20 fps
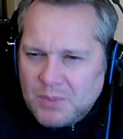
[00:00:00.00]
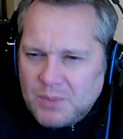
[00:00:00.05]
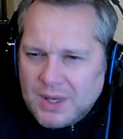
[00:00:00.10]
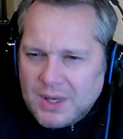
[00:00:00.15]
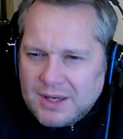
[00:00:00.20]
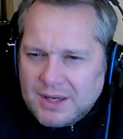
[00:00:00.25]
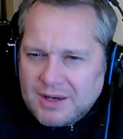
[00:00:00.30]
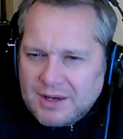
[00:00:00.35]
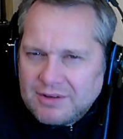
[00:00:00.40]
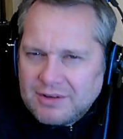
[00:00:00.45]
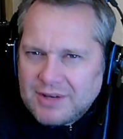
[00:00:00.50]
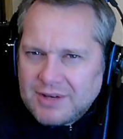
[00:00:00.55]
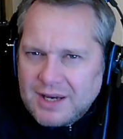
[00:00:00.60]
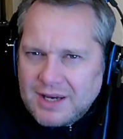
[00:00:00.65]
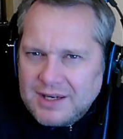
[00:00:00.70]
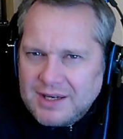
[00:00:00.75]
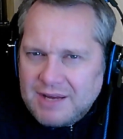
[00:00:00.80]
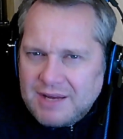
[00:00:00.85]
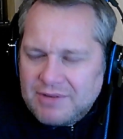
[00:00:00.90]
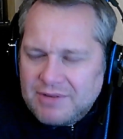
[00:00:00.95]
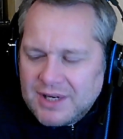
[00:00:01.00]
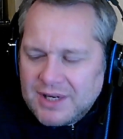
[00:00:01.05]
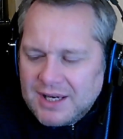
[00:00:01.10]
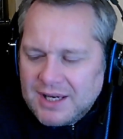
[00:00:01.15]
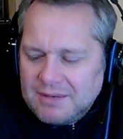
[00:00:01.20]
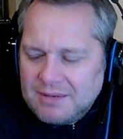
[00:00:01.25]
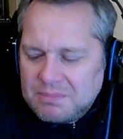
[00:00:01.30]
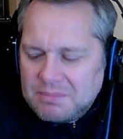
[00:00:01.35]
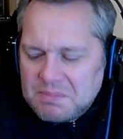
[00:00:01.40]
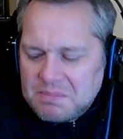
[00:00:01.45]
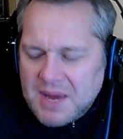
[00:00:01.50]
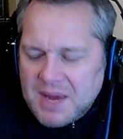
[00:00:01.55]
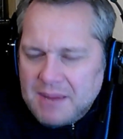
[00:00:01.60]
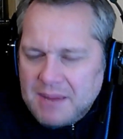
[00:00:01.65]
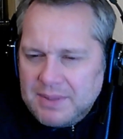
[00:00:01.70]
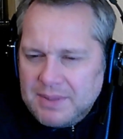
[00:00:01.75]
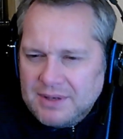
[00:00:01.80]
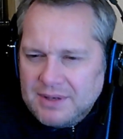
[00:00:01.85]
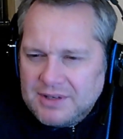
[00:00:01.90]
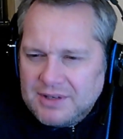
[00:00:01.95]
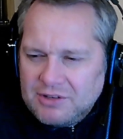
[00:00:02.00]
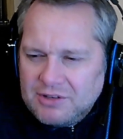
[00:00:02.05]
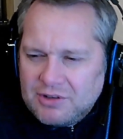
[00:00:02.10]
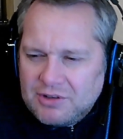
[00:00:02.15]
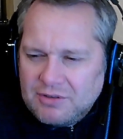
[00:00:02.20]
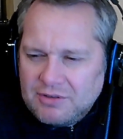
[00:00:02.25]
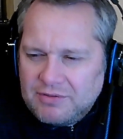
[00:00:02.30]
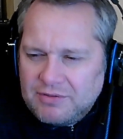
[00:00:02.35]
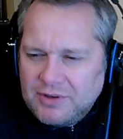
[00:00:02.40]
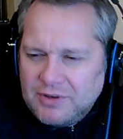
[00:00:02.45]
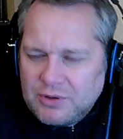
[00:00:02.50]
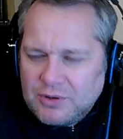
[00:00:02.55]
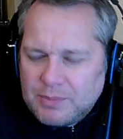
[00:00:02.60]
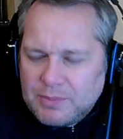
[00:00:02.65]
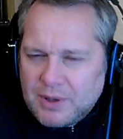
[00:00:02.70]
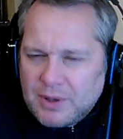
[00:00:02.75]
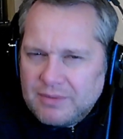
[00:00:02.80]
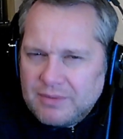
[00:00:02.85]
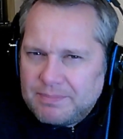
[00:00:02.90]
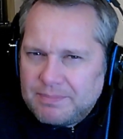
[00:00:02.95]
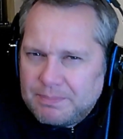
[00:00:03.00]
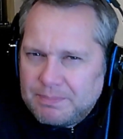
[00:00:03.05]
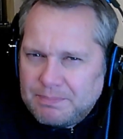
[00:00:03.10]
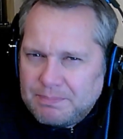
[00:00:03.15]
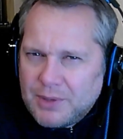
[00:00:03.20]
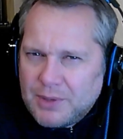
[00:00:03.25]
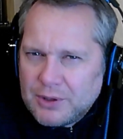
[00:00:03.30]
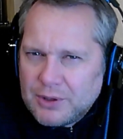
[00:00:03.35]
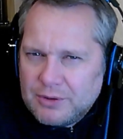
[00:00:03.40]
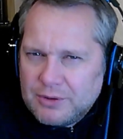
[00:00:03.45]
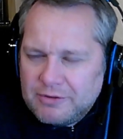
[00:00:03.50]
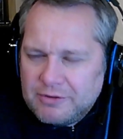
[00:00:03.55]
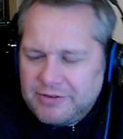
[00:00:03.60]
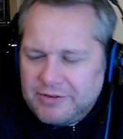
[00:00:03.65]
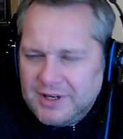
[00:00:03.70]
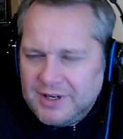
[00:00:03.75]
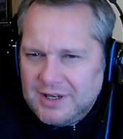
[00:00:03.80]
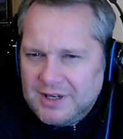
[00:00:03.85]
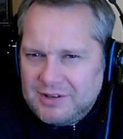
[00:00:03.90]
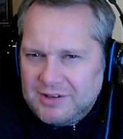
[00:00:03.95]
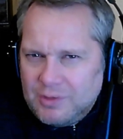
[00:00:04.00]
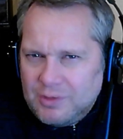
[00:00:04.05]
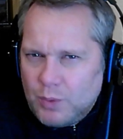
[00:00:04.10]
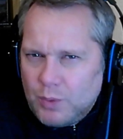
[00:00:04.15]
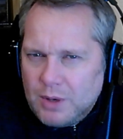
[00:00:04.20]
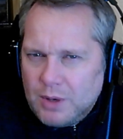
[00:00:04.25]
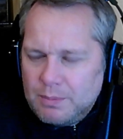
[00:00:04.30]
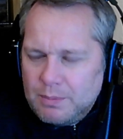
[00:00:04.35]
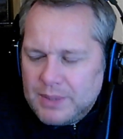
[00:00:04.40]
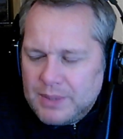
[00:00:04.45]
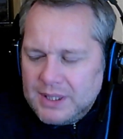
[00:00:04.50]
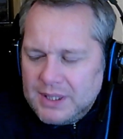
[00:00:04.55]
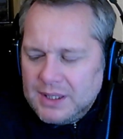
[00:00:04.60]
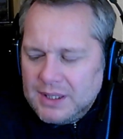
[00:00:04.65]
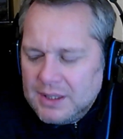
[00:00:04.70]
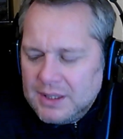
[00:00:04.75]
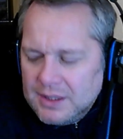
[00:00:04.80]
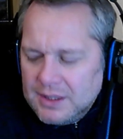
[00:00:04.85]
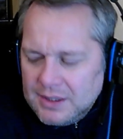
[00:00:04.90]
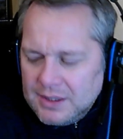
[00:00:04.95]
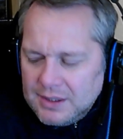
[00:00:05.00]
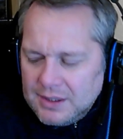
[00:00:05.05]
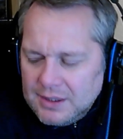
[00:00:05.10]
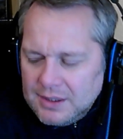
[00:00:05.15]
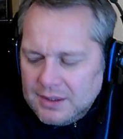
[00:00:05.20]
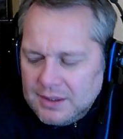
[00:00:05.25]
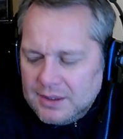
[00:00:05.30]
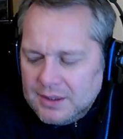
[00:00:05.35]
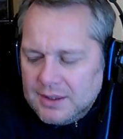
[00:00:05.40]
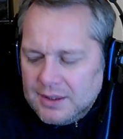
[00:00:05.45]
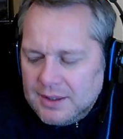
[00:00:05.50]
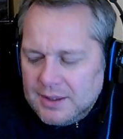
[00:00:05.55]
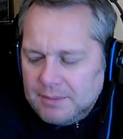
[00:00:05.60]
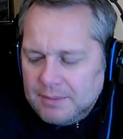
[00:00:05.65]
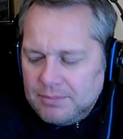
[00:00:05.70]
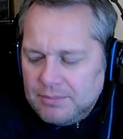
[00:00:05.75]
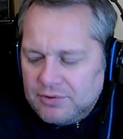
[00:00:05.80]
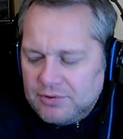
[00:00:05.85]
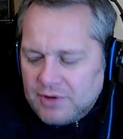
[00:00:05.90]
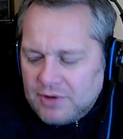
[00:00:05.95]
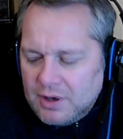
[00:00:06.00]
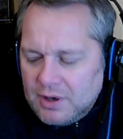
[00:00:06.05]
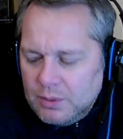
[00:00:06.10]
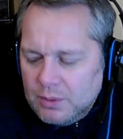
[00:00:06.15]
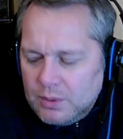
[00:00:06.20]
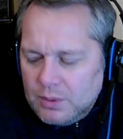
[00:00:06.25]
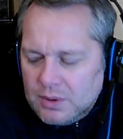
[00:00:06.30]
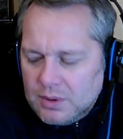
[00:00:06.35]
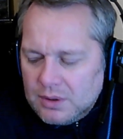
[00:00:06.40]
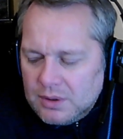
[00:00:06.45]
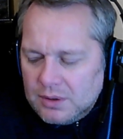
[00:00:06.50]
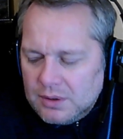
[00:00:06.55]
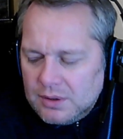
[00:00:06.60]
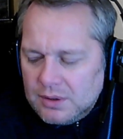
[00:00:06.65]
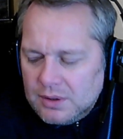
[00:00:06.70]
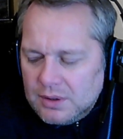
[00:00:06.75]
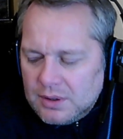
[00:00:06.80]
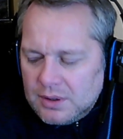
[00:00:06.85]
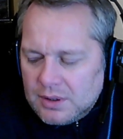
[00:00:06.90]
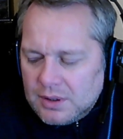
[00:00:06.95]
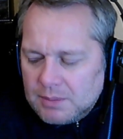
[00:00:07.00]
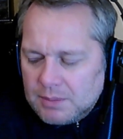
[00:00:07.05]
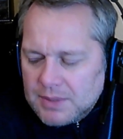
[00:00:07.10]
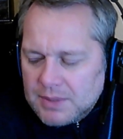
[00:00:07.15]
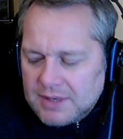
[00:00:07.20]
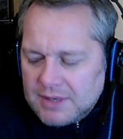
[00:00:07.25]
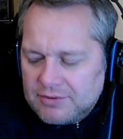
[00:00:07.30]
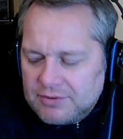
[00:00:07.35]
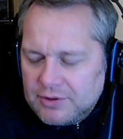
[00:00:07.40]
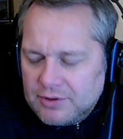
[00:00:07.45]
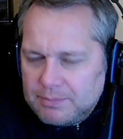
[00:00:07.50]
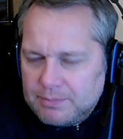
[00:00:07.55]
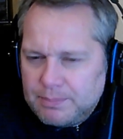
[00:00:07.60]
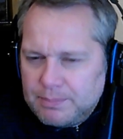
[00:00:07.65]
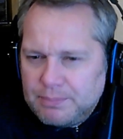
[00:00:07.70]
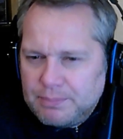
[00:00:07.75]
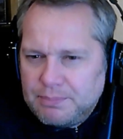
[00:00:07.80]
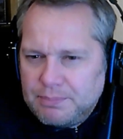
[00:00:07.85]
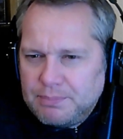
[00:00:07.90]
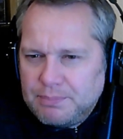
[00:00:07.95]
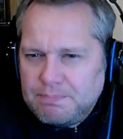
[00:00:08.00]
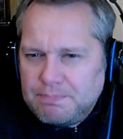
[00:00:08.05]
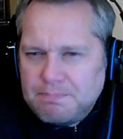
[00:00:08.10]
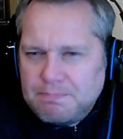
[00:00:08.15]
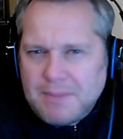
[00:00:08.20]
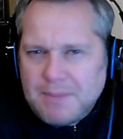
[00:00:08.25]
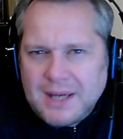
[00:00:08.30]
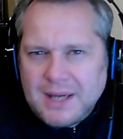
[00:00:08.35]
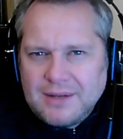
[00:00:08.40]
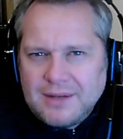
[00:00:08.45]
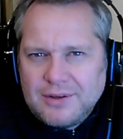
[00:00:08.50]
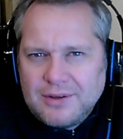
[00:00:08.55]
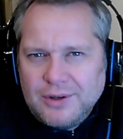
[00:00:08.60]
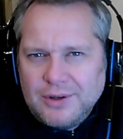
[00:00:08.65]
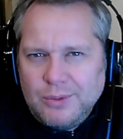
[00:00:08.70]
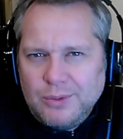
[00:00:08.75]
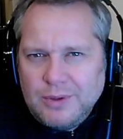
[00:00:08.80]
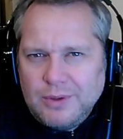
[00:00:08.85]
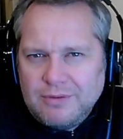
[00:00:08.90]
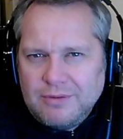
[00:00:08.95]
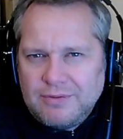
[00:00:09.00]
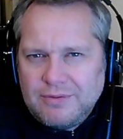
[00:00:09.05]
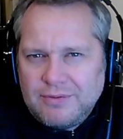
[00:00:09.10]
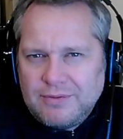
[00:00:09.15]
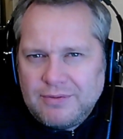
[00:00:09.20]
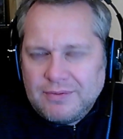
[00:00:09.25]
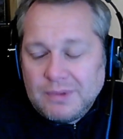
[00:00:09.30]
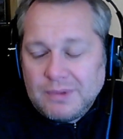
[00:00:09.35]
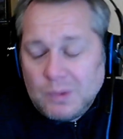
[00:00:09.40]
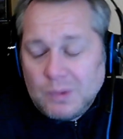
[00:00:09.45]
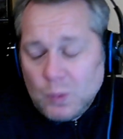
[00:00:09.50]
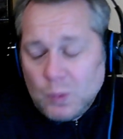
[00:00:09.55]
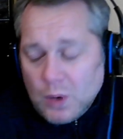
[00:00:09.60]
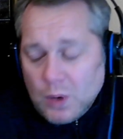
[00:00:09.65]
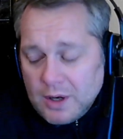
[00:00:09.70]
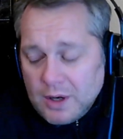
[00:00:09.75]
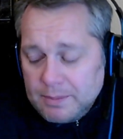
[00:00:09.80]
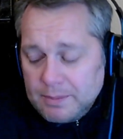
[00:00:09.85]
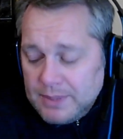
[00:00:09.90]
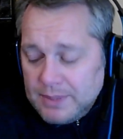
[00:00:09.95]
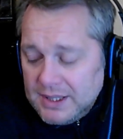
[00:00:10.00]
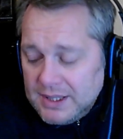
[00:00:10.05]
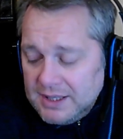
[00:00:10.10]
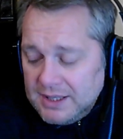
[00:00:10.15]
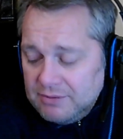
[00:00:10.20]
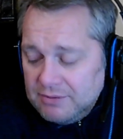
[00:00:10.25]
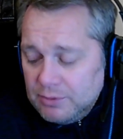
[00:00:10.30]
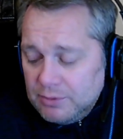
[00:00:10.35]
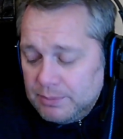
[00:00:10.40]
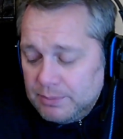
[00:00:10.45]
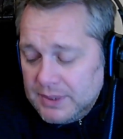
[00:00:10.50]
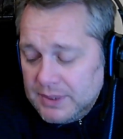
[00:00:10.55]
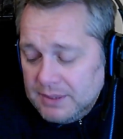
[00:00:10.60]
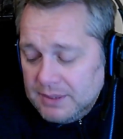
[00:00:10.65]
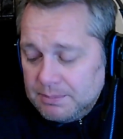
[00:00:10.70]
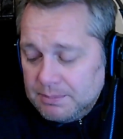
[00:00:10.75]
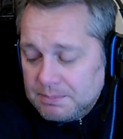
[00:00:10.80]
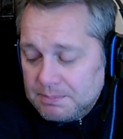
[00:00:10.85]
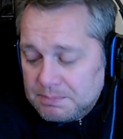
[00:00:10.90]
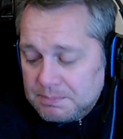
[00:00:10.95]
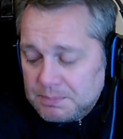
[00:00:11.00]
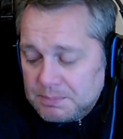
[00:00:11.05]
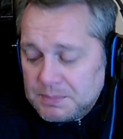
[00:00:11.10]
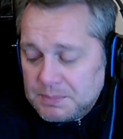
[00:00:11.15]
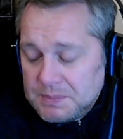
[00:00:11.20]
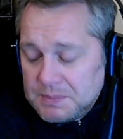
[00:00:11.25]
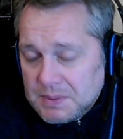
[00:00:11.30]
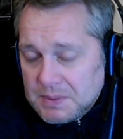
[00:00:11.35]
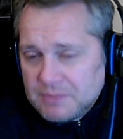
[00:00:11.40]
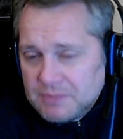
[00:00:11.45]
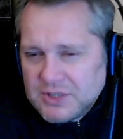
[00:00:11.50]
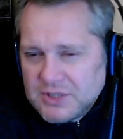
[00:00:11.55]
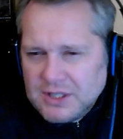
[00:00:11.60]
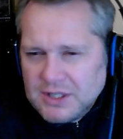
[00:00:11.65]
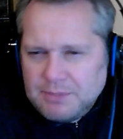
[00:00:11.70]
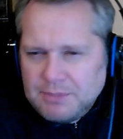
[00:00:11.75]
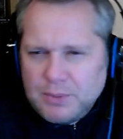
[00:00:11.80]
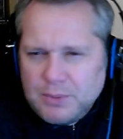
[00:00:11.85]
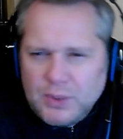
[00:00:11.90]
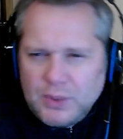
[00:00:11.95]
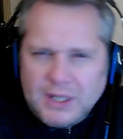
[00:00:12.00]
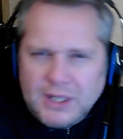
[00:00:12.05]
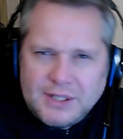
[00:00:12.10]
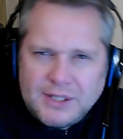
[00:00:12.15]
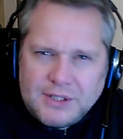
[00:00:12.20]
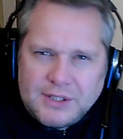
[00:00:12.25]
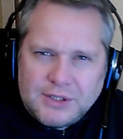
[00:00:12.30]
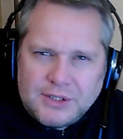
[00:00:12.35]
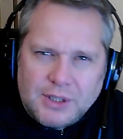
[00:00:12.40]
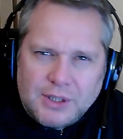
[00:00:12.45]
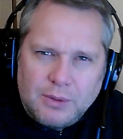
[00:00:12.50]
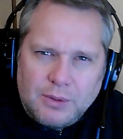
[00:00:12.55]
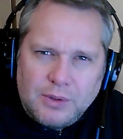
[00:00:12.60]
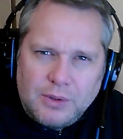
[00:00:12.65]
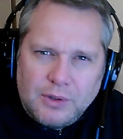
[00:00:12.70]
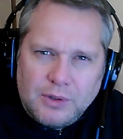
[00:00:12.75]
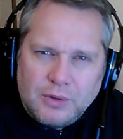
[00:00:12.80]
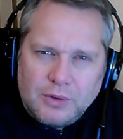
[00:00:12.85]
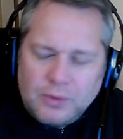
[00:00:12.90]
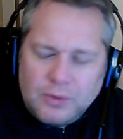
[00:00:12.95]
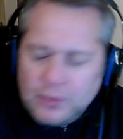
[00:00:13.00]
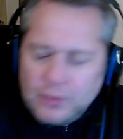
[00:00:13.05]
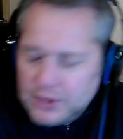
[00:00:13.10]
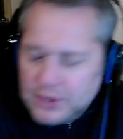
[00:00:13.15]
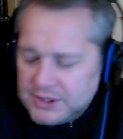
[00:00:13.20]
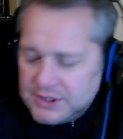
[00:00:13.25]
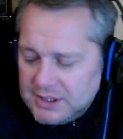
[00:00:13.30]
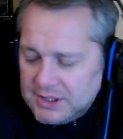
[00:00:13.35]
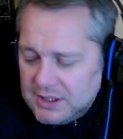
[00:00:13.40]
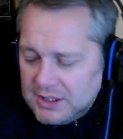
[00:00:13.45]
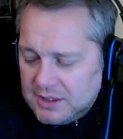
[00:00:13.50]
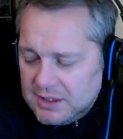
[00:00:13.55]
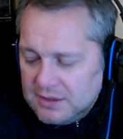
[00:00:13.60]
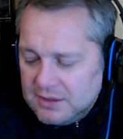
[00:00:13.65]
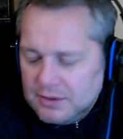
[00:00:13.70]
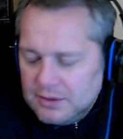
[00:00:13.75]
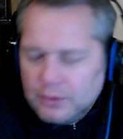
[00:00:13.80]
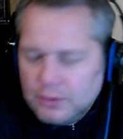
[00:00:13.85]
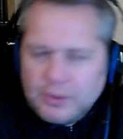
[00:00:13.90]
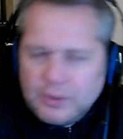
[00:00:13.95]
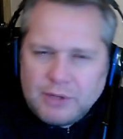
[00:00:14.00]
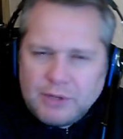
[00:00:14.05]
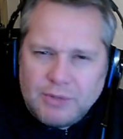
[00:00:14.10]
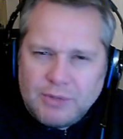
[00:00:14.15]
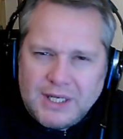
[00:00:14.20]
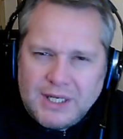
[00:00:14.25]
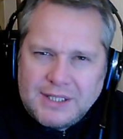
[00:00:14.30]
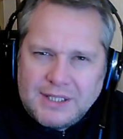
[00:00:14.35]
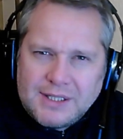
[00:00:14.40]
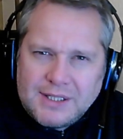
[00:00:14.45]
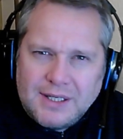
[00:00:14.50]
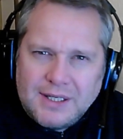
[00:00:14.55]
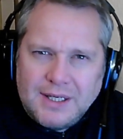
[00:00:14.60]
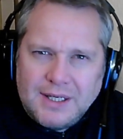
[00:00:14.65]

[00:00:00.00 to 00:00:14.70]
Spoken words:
I'd say never again. Maybe in distant future, but my gut feel is it won't be. So I'm going to have to make do with what I believe will be, obviously, Marines and Solar Auxilia already released.